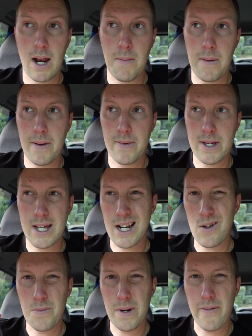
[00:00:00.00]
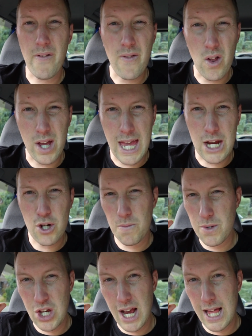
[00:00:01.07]
I might be able to get a little bit of a vloggy action
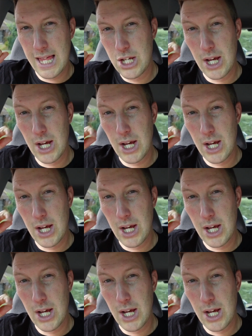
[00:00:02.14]
with Charlie.